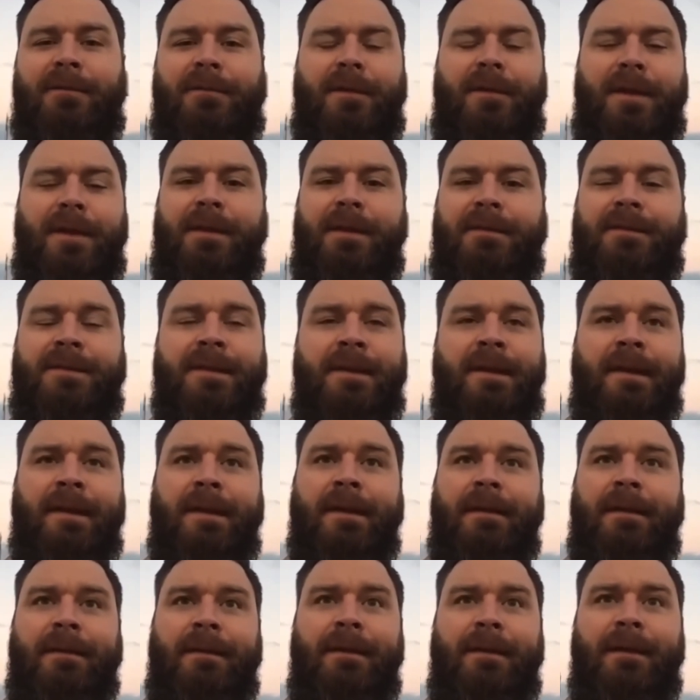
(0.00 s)
things,
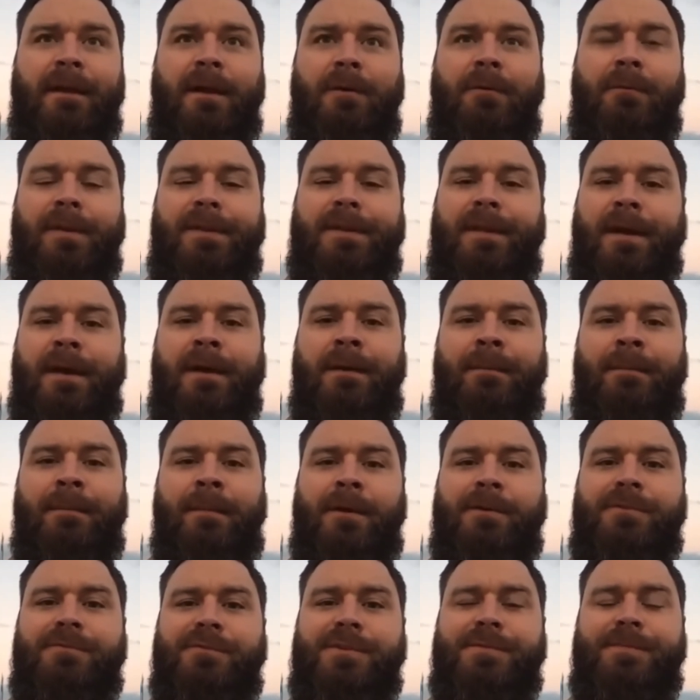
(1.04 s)
with the
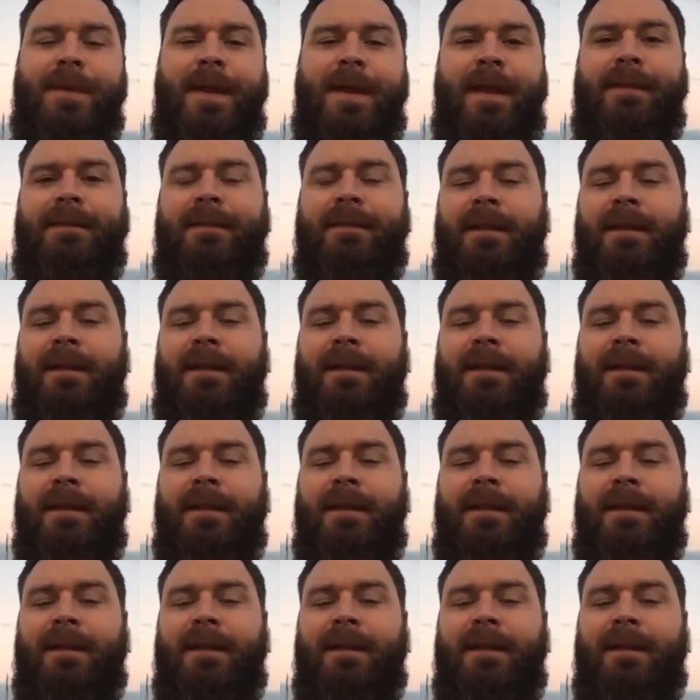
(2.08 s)
utmost respect.